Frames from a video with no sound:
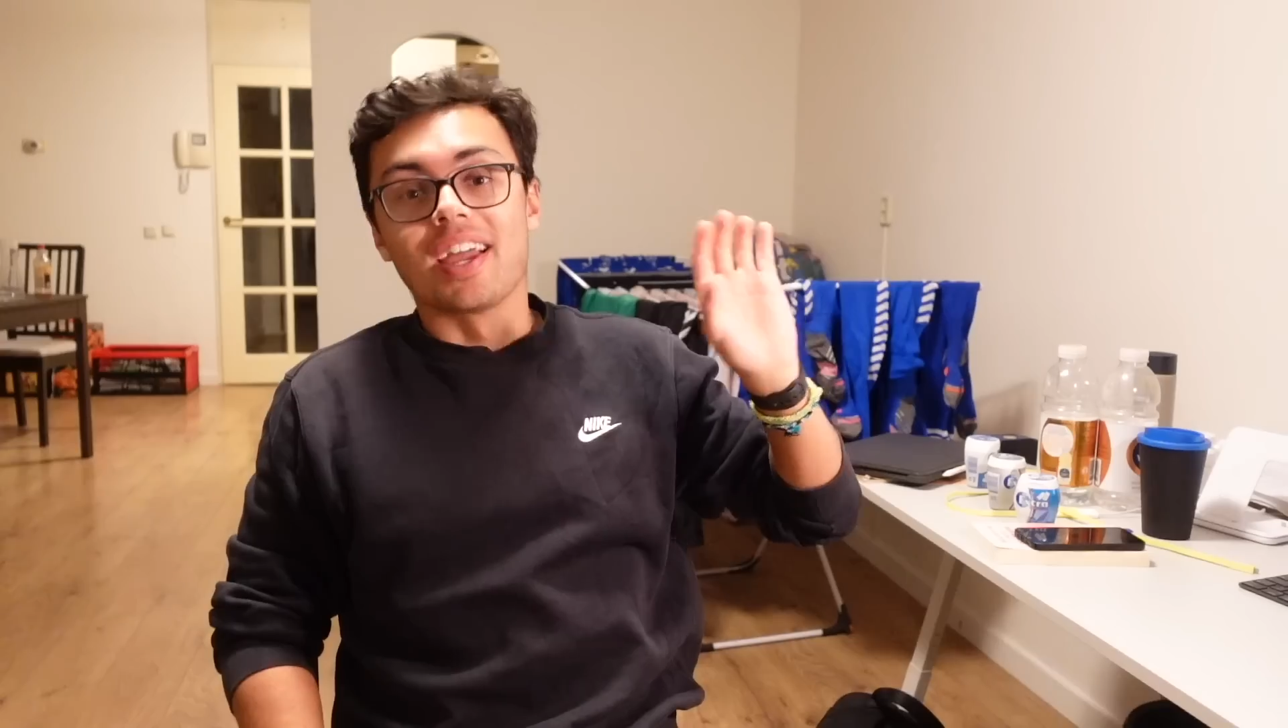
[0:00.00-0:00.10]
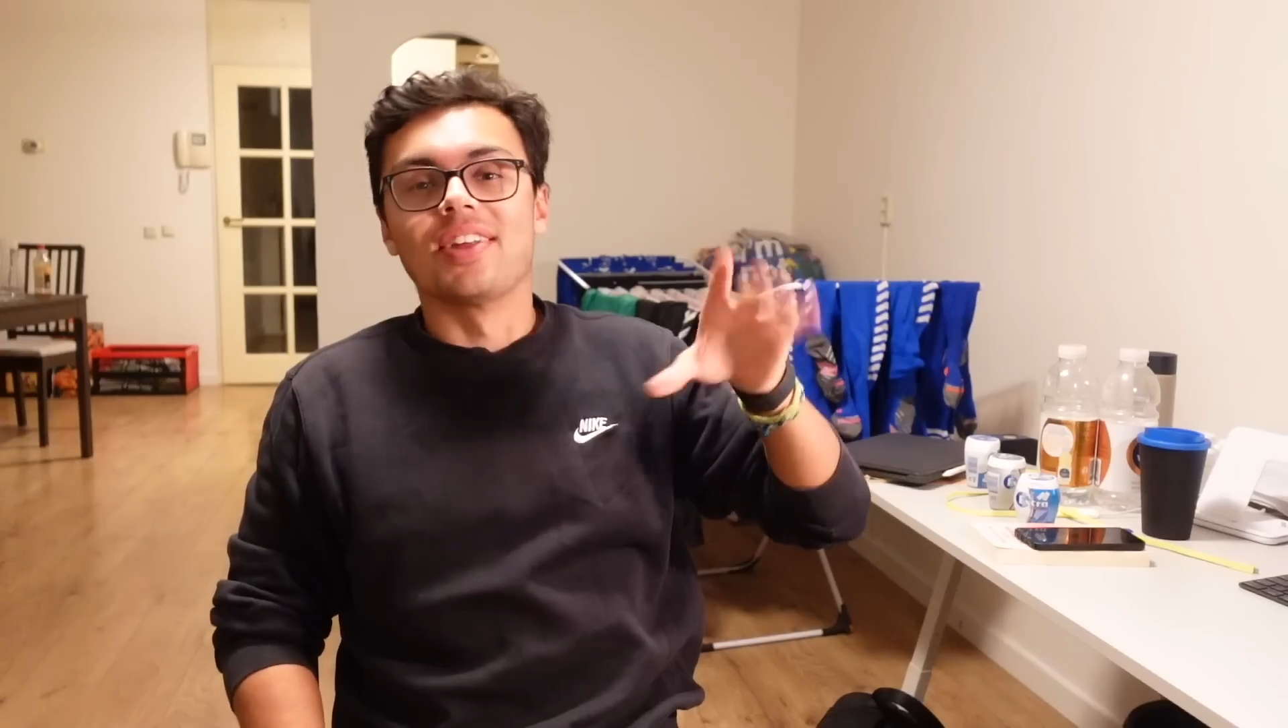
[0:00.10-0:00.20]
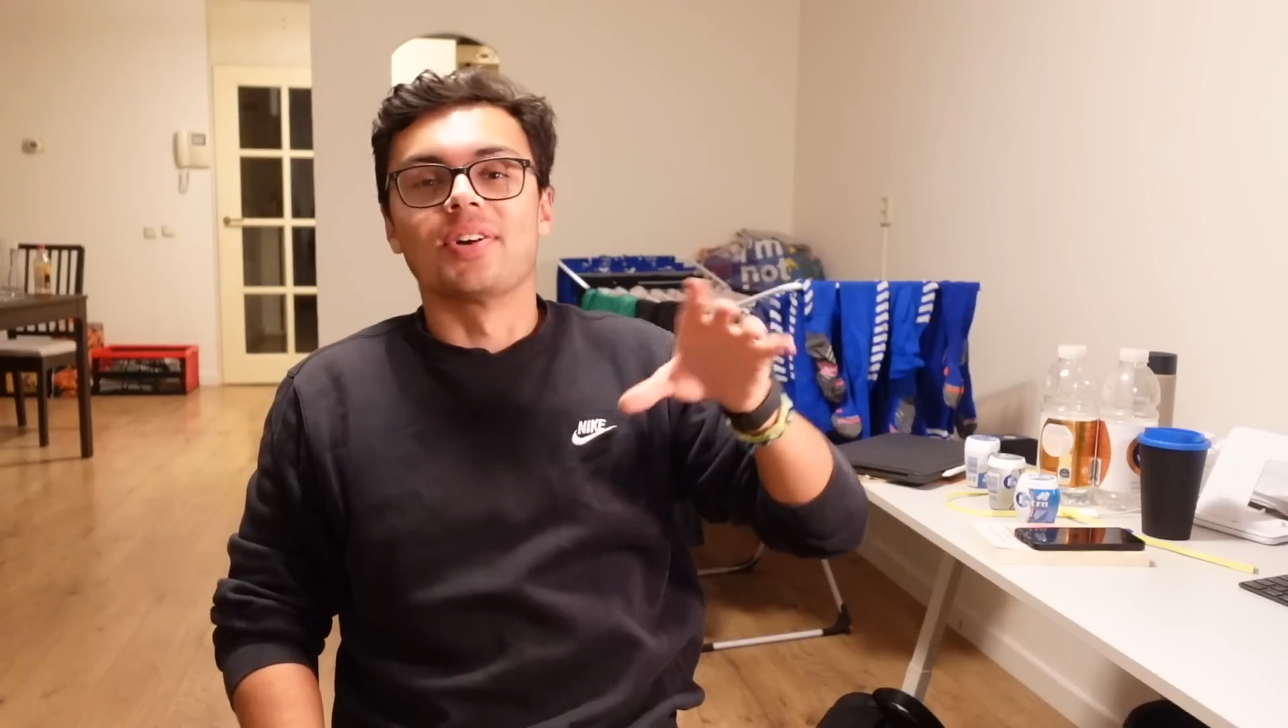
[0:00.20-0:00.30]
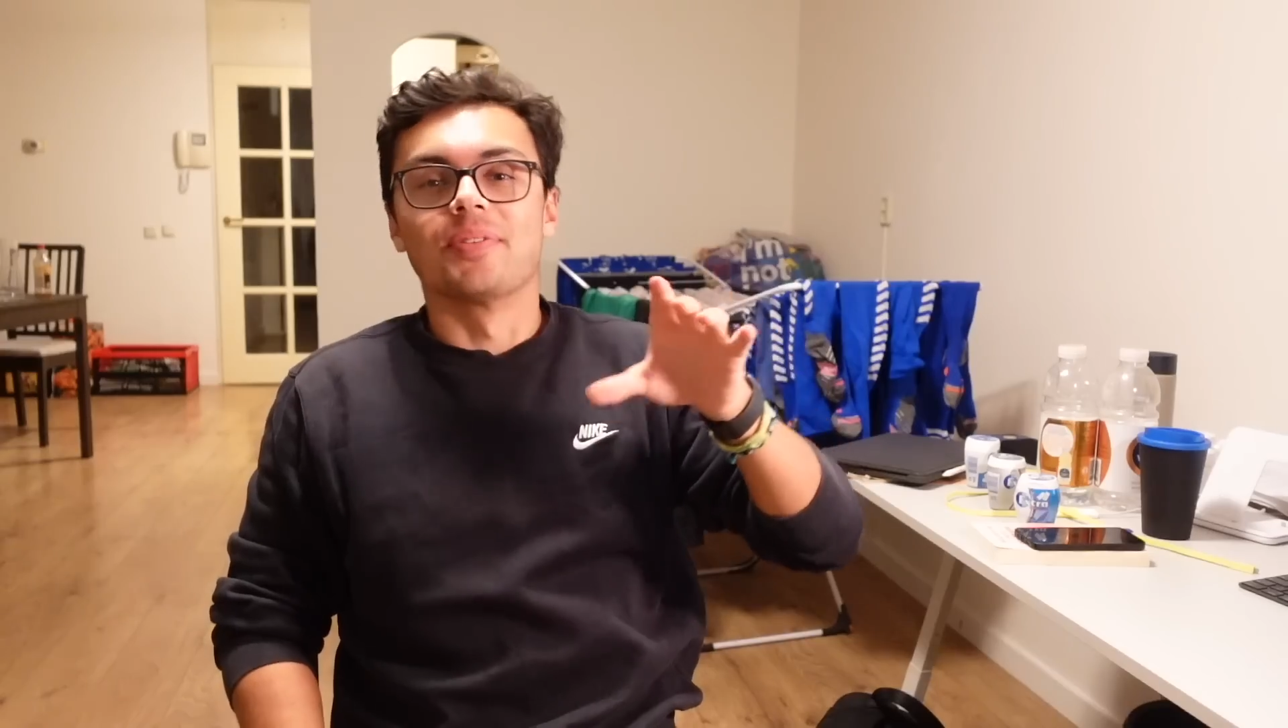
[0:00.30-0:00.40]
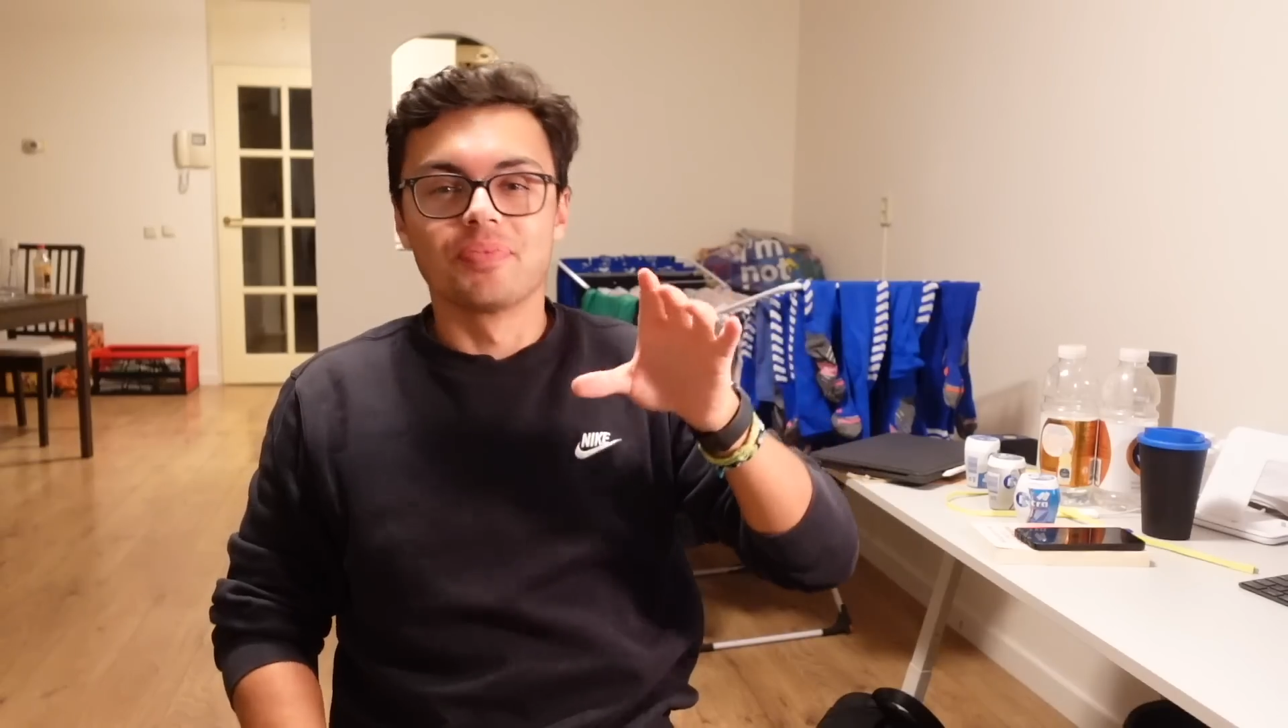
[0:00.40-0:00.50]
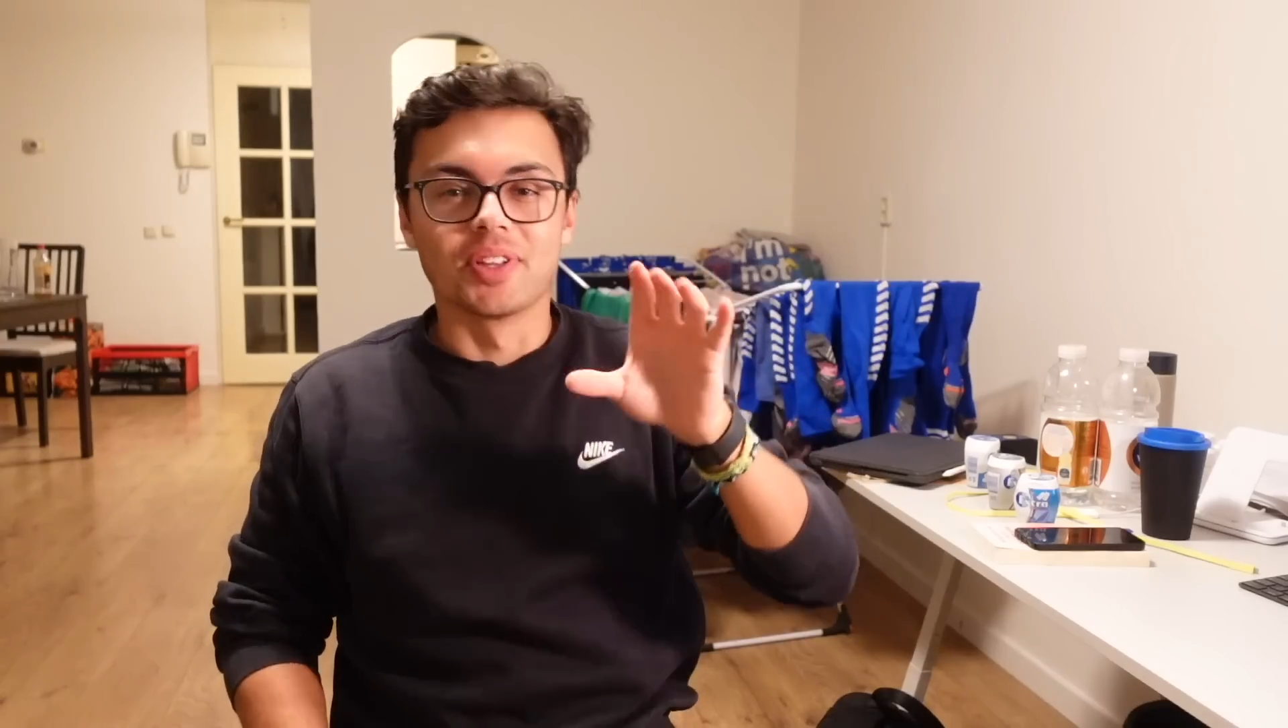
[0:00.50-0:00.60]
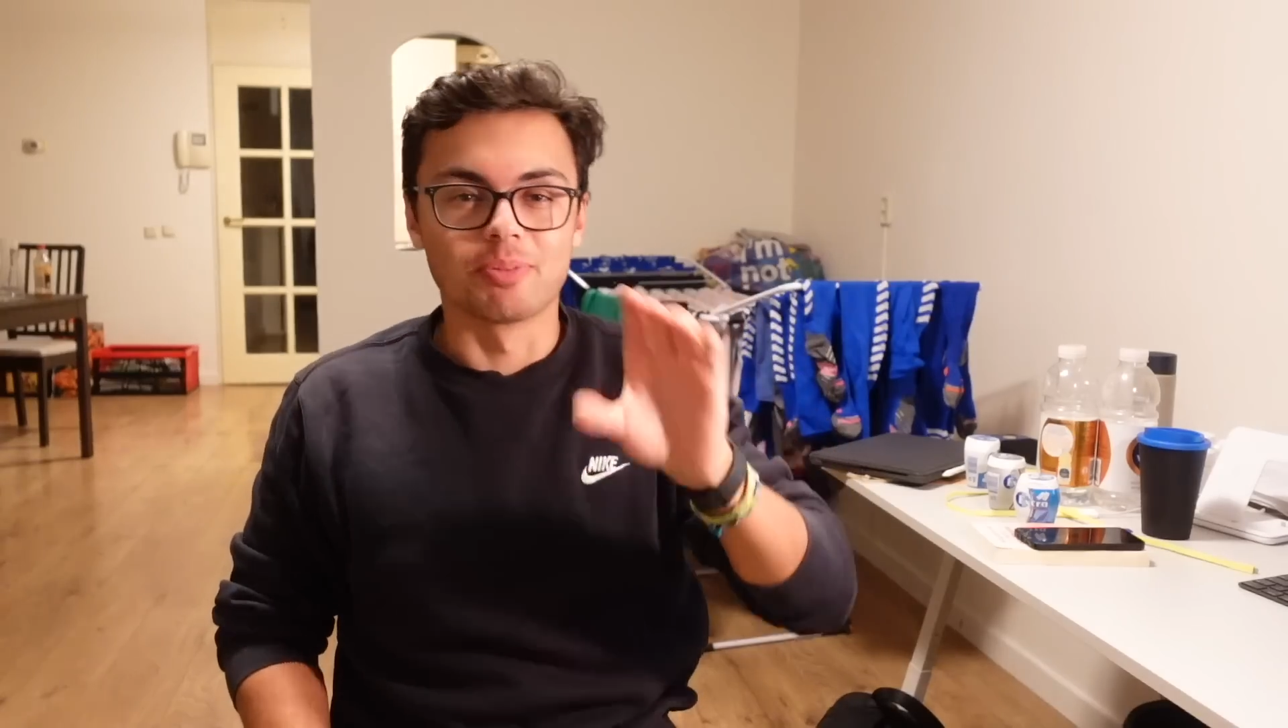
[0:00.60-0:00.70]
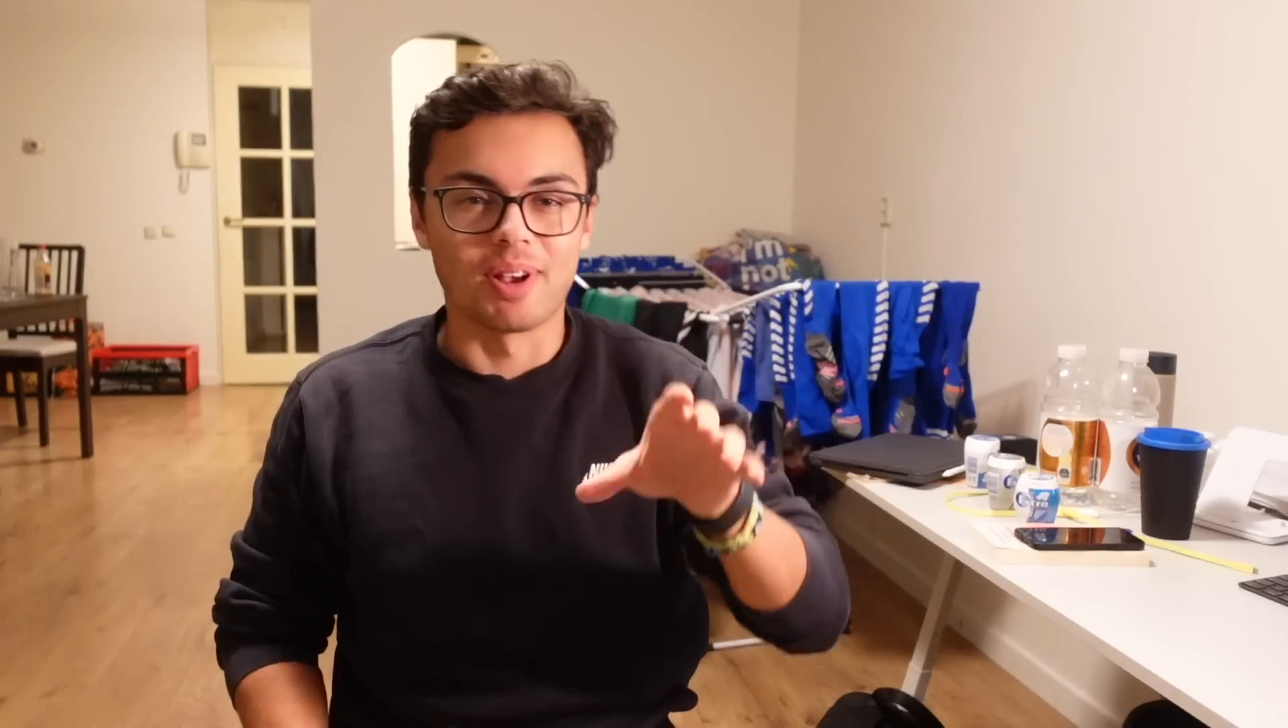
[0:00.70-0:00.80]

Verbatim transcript: Hey there, it's